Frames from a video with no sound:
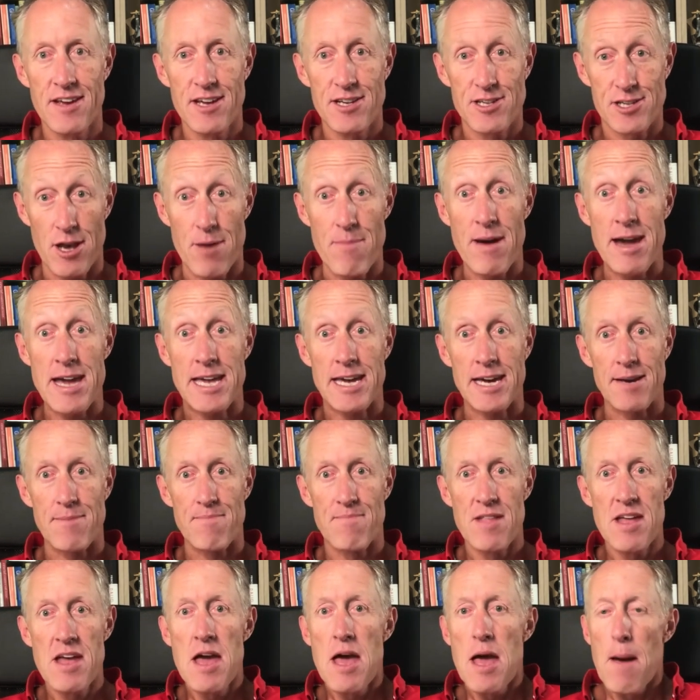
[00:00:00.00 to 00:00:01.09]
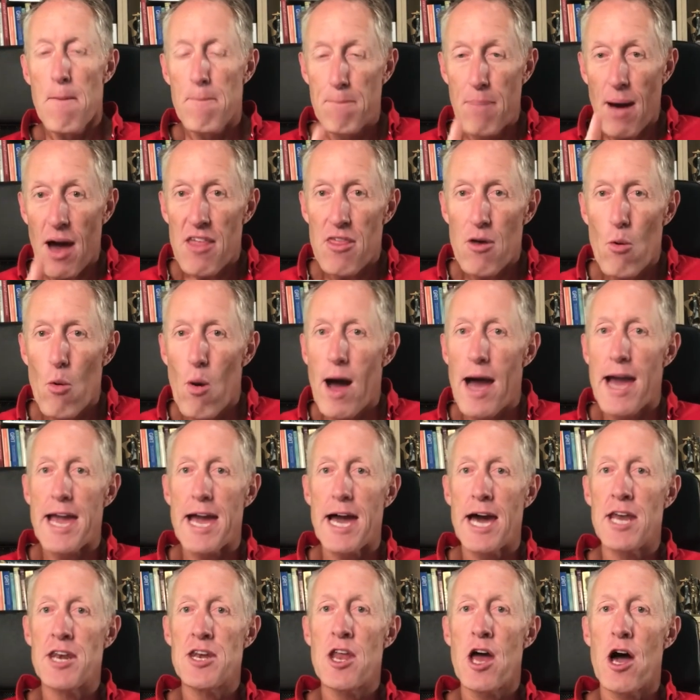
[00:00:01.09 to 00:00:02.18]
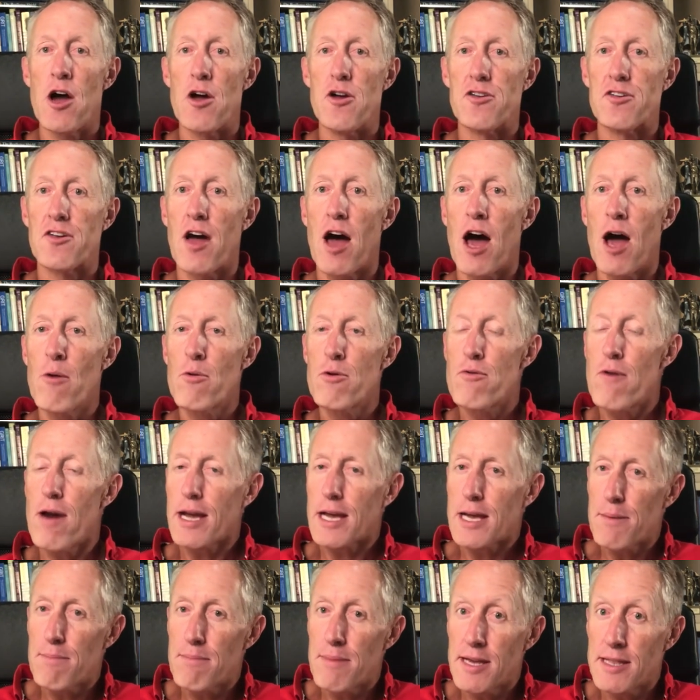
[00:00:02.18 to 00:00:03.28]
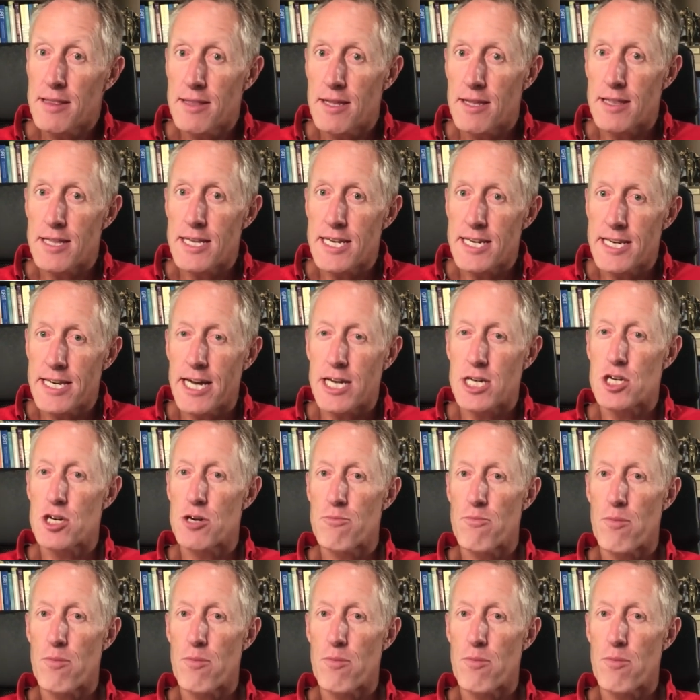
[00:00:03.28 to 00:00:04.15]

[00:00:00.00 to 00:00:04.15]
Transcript: So make it. By the way, a note, I would recommend that the induction